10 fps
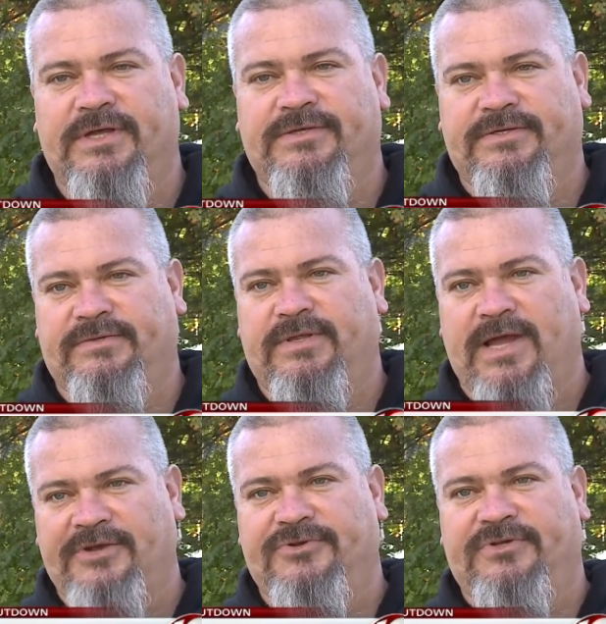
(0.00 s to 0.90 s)
is
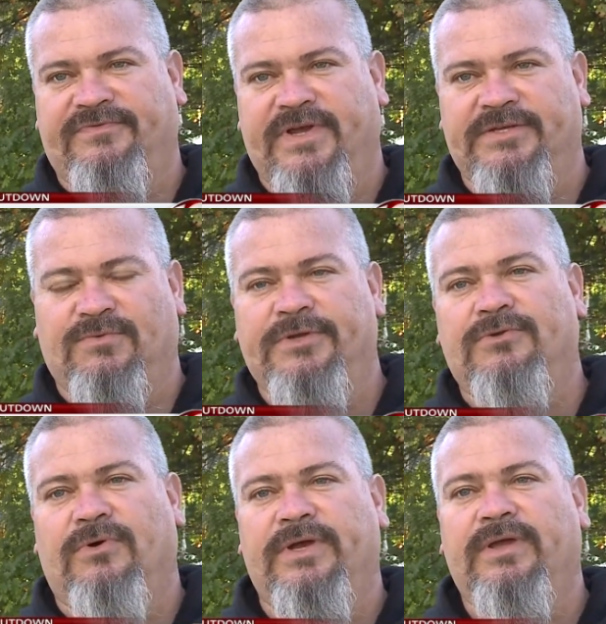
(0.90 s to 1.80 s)
the entrance fee is one
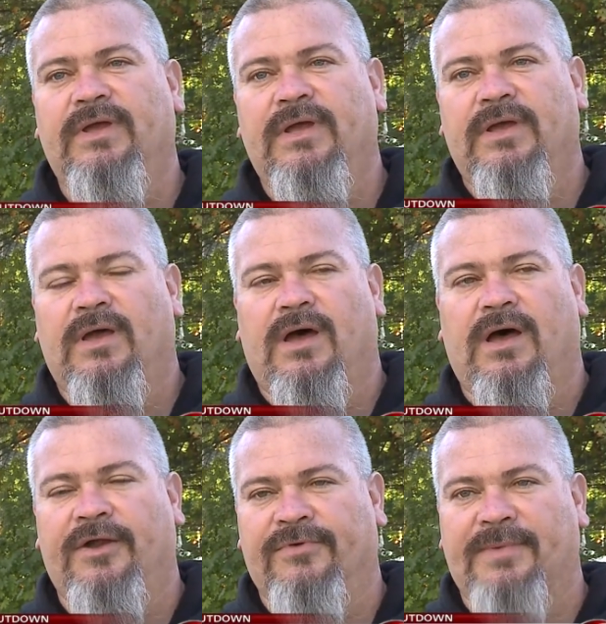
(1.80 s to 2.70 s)
toy,
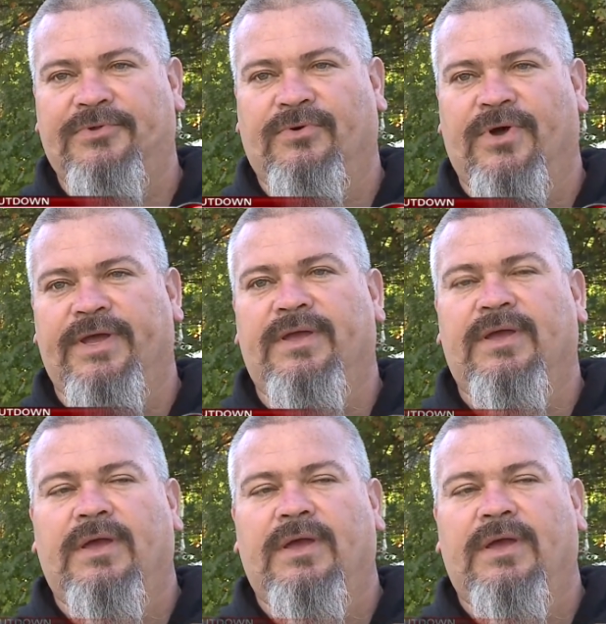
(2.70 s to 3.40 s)
uh, unwrapped toy.